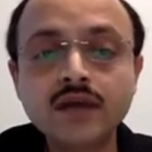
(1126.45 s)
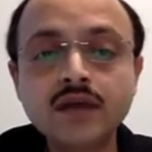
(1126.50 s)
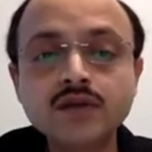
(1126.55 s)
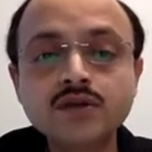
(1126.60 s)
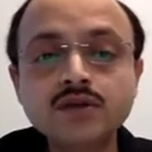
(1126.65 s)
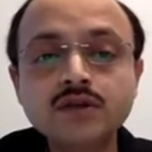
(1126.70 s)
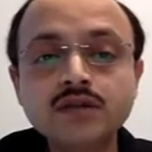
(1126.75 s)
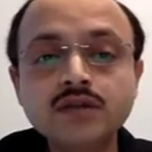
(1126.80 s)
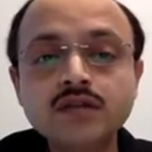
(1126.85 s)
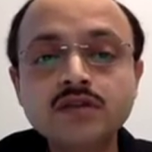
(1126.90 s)

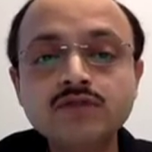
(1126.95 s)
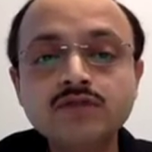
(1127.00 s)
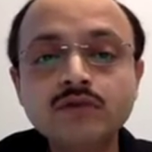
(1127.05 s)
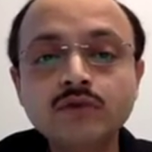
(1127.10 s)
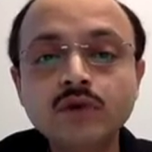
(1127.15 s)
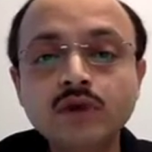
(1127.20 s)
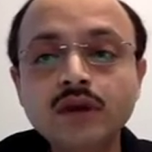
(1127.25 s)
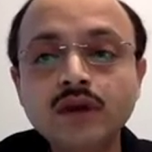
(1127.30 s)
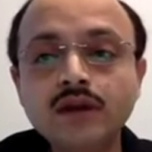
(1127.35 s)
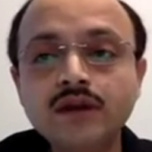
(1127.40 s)
So these
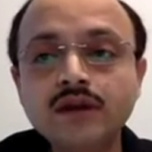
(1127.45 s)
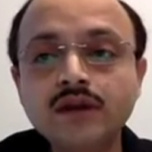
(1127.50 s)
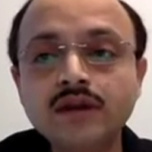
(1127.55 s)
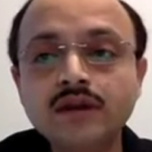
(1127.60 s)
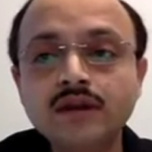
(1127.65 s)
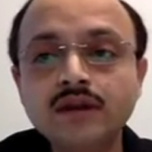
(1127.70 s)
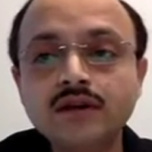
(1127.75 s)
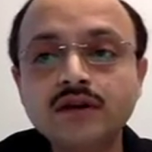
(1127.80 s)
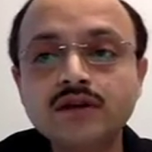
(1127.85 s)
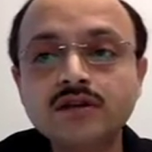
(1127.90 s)
floral
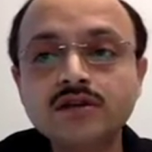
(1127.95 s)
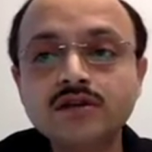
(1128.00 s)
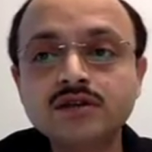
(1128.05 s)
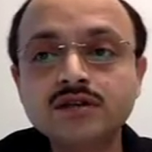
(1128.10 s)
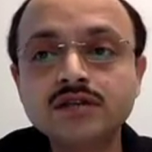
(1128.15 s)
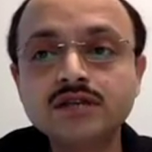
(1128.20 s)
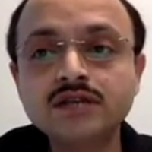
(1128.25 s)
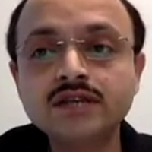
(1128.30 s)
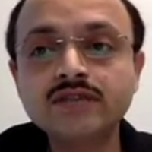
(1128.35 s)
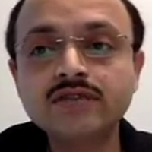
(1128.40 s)
integrators
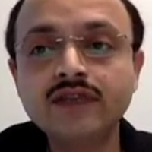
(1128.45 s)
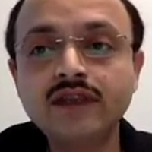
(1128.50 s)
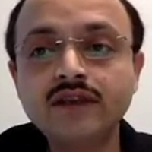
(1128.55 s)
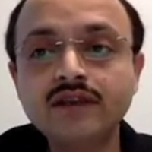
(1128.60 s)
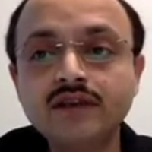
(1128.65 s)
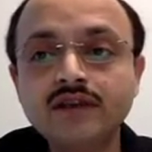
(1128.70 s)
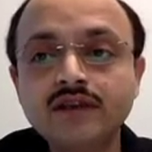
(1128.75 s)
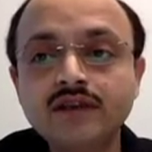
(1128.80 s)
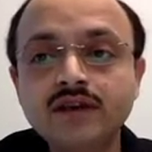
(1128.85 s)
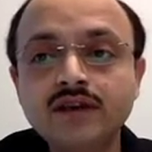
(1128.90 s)
receive and
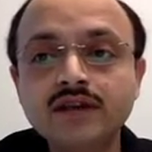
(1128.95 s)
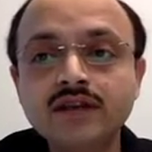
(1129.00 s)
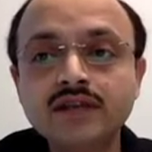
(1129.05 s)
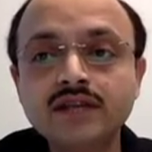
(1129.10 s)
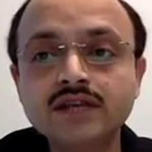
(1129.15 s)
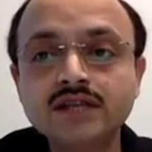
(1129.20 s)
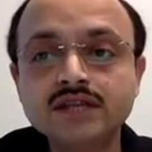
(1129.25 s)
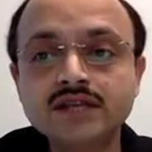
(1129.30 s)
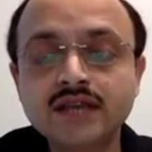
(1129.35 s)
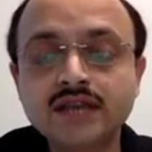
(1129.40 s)
integrate
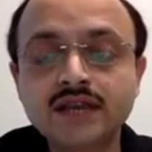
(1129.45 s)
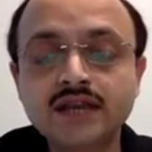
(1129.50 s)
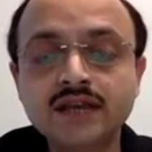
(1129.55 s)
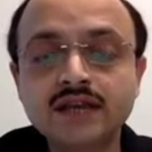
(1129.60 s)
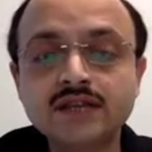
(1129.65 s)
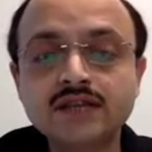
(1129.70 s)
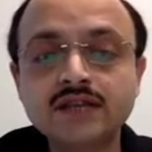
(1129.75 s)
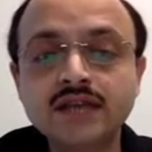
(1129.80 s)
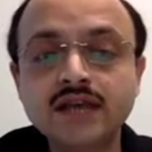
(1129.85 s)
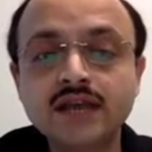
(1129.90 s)
these
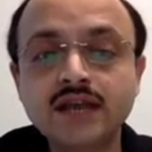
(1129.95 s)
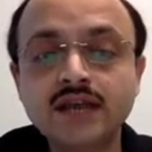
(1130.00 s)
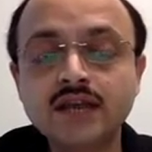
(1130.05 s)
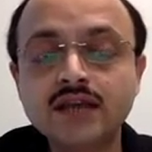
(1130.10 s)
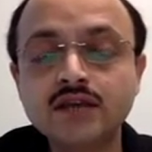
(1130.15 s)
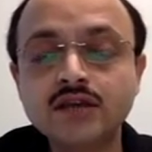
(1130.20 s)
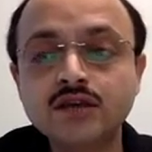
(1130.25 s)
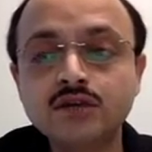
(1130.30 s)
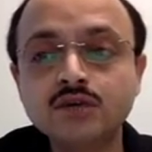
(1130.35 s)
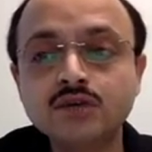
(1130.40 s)
signals and
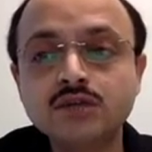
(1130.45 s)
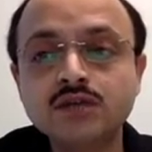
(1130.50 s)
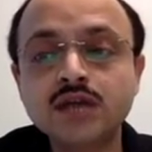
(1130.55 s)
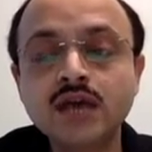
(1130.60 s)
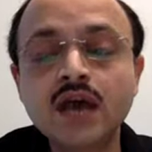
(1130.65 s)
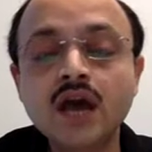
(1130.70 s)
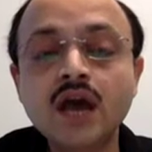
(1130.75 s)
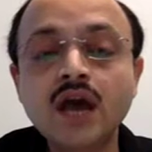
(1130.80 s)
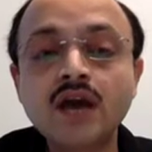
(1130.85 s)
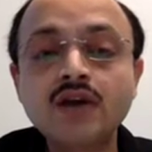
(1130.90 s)
induce
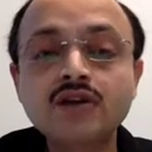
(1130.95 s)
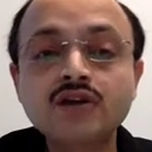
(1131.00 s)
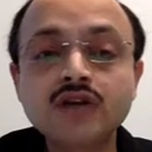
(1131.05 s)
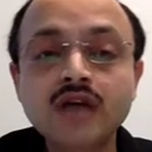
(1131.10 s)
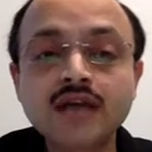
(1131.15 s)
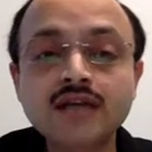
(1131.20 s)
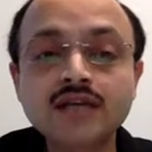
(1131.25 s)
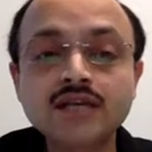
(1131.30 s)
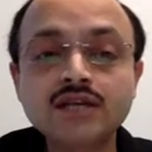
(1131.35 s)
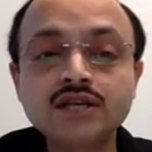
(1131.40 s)

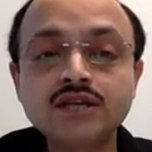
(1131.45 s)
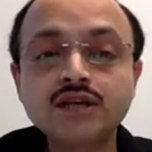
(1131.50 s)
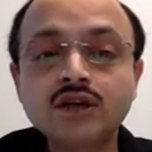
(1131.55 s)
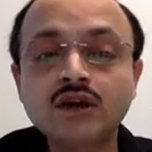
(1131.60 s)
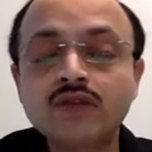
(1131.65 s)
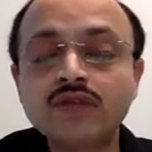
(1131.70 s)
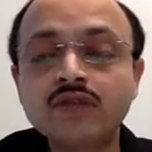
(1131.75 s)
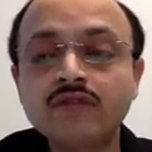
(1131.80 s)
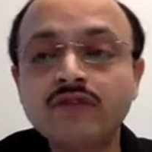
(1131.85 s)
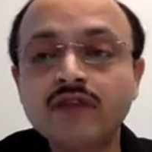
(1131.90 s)
transition
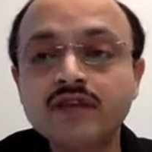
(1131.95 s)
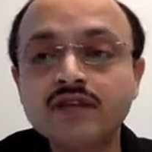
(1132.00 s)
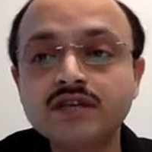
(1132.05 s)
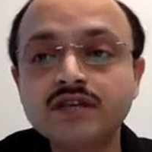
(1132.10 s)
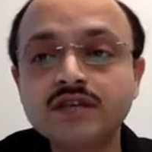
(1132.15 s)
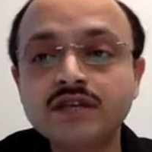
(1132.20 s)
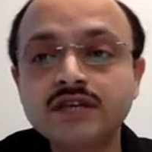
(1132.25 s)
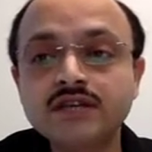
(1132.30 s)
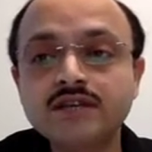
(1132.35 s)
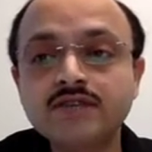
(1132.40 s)
of the
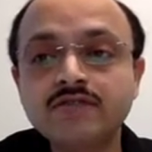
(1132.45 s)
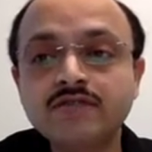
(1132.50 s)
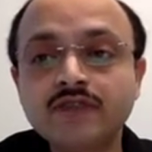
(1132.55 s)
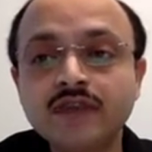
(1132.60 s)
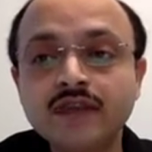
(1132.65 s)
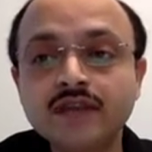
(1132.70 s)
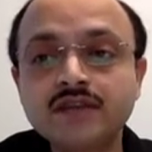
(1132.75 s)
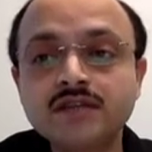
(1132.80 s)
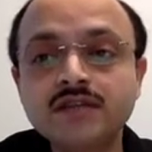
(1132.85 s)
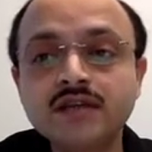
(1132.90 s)
vegetative
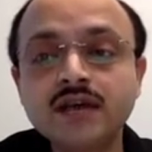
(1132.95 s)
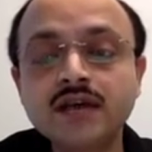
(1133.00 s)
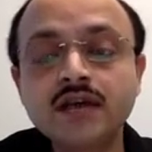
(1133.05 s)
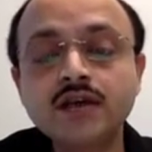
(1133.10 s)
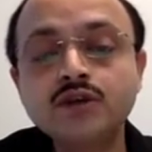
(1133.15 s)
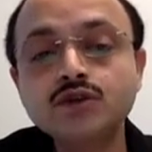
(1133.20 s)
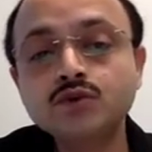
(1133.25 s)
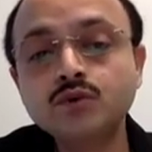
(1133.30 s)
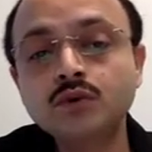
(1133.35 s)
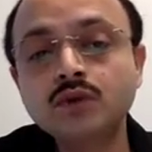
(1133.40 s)
phase
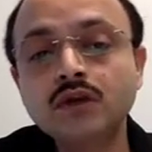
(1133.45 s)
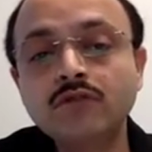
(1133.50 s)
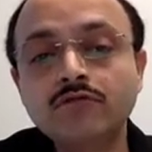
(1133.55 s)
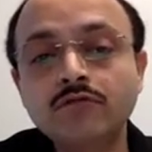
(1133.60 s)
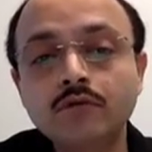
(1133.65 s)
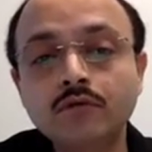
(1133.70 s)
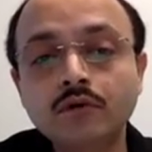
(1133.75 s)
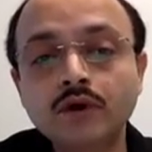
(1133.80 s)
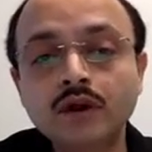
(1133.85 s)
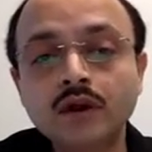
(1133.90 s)
to the
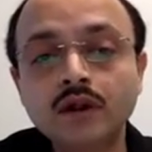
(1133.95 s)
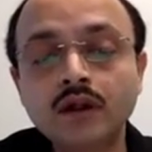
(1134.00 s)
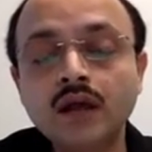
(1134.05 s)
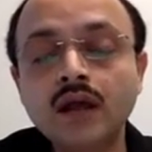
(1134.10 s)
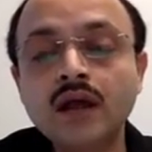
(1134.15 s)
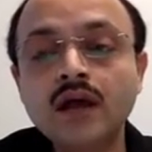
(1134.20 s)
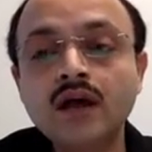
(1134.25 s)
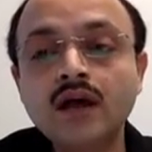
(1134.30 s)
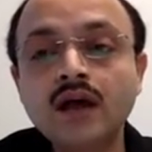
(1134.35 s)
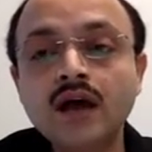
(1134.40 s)
floral
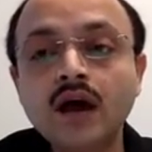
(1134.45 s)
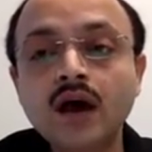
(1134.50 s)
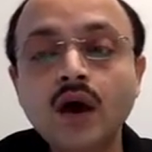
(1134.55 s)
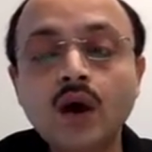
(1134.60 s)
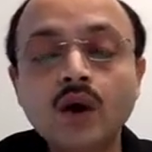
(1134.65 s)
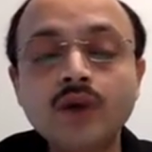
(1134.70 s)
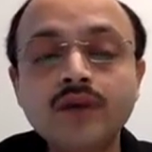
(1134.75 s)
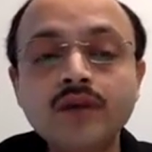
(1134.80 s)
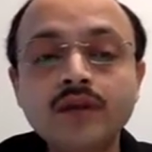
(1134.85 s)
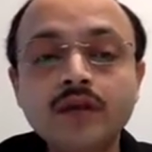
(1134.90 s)

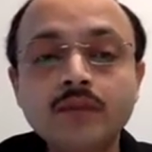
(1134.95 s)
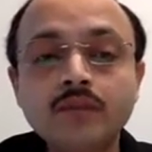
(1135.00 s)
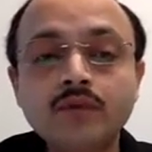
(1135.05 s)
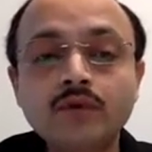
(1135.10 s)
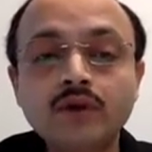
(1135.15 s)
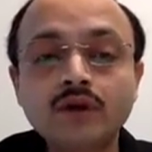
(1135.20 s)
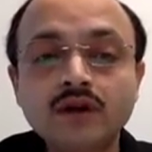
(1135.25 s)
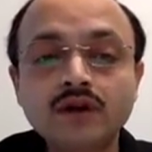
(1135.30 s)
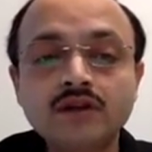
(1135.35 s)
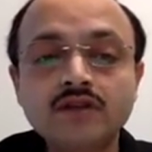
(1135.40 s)
or the
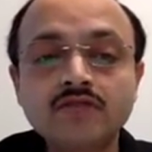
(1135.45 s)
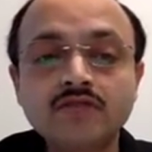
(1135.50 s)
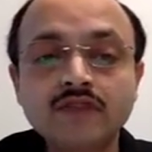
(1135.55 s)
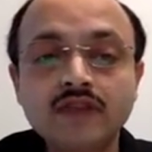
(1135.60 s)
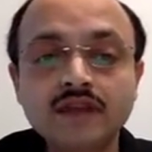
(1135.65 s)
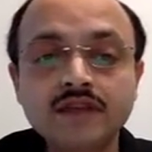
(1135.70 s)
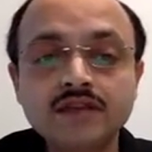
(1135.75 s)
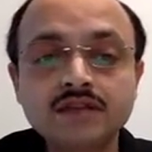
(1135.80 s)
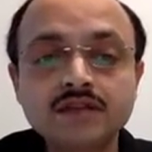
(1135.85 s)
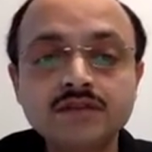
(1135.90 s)
reproductive
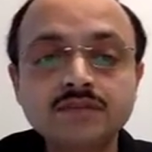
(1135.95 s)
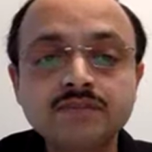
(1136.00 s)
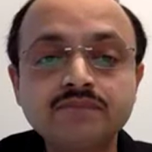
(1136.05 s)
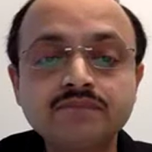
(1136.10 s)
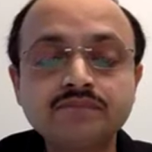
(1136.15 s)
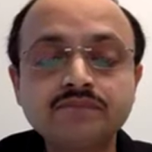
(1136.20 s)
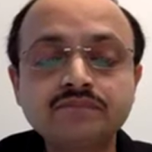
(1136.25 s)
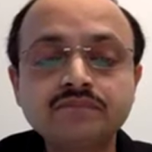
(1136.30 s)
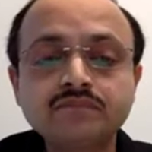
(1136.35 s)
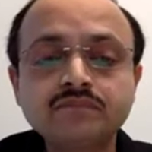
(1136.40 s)
phase
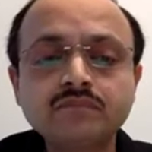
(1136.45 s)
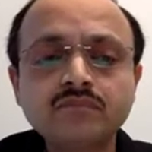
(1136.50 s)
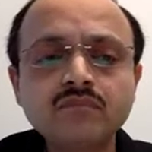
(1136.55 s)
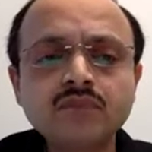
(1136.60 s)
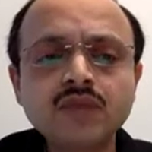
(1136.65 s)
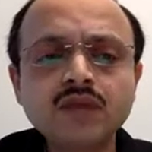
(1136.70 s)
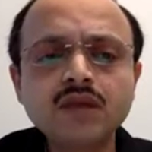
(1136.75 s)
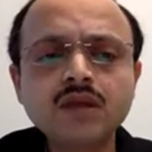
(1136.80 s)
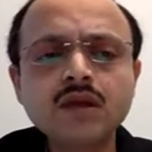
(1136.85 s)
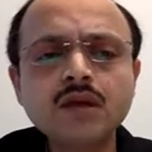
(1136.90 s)

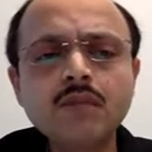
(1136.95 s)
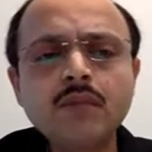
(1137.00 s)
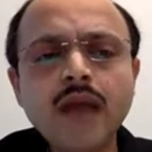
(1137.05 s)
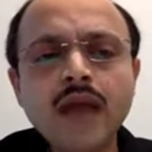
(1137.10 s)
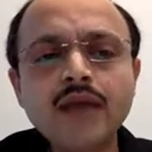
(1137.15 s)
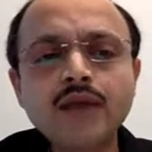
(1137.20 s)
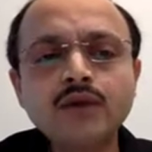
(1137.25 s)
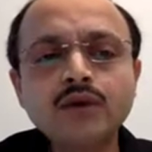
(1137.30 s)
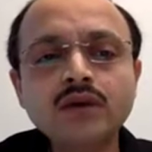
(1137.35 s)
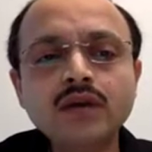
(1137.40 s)
by
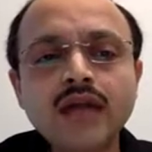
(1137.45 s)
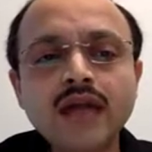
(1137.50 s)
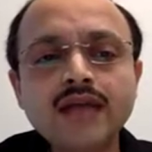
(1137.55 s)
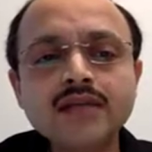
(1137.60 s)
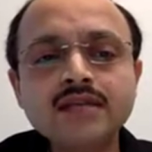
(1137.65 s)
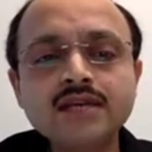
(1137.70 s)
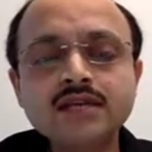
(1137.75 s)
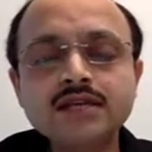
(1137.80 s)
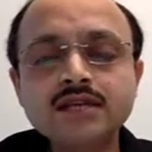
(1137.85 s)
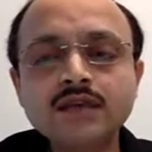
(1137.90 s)

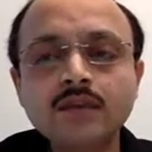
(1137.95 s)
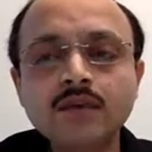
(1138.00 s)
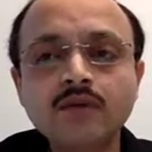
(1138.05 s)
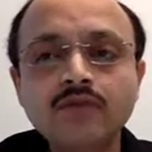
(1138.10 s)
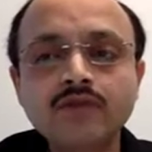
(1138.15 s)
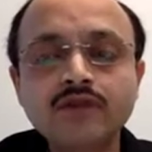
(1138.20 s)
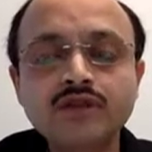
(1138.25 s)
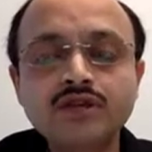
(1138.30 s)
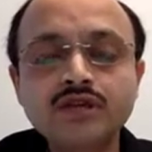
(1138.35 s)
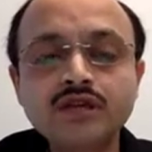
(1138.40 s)
utilizing some
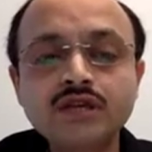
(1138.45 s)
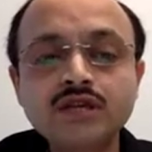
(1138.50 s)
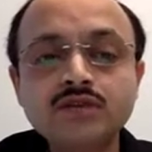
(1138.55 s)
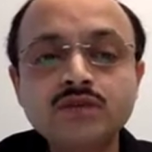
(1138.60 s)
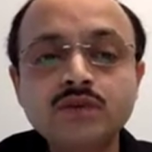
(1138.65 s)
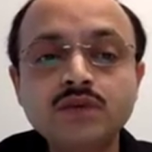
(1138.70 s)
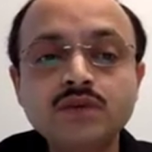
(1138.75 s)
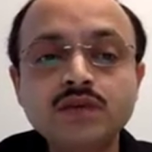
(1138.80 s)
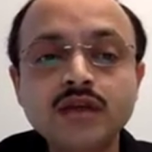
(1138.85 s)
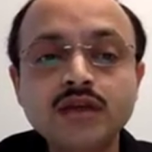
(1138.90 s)
of the genes
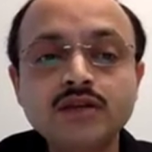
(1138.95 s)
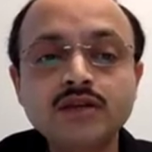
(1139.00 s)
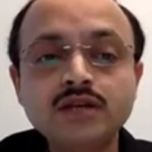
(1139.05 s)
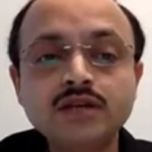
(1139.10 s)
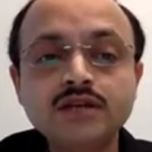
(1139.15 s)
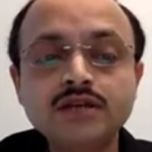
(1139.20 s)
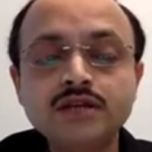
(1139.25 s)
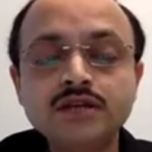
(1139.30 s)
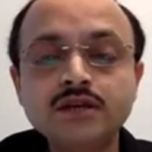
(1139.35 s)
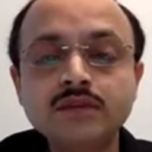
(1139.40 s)
which actually
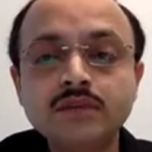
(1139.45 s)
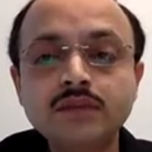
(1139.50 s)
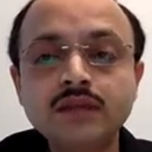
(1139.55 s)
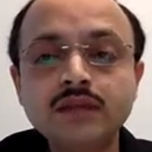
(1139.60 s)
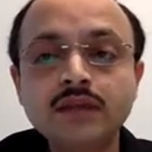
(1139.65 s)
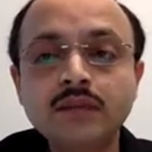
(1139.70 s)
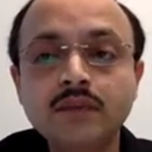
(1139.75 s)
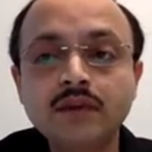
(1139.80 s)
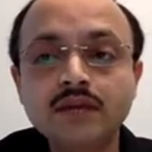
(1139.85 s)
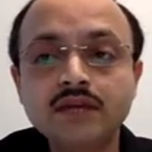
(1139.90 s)
determine
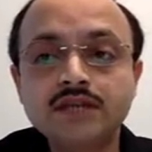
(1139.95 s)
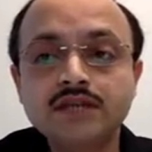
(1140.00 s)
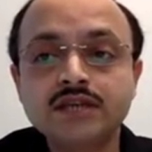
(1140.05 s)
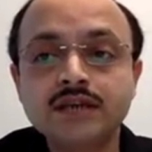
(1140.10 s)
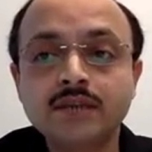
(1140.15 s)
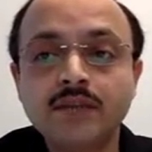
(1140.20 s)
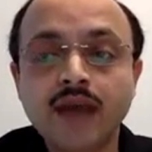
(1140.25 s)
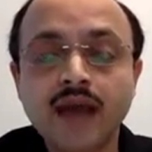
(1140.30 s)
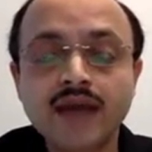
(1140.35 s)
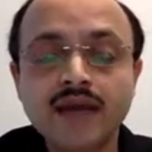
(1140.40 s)
the
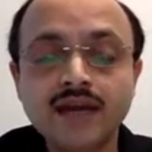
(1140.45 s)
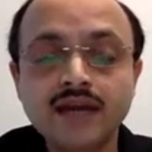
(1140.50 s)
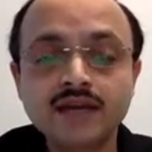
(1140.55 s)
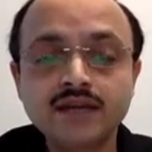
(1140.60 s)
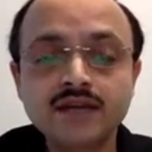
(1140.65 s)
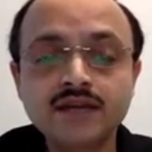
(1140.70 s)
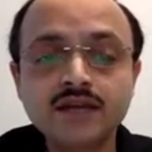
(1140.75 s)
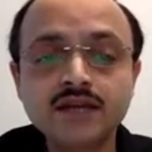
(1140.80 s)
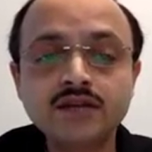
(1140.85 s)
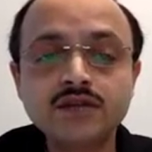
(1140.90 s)
meristem
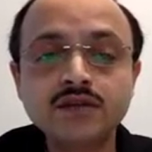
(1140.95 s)
identity.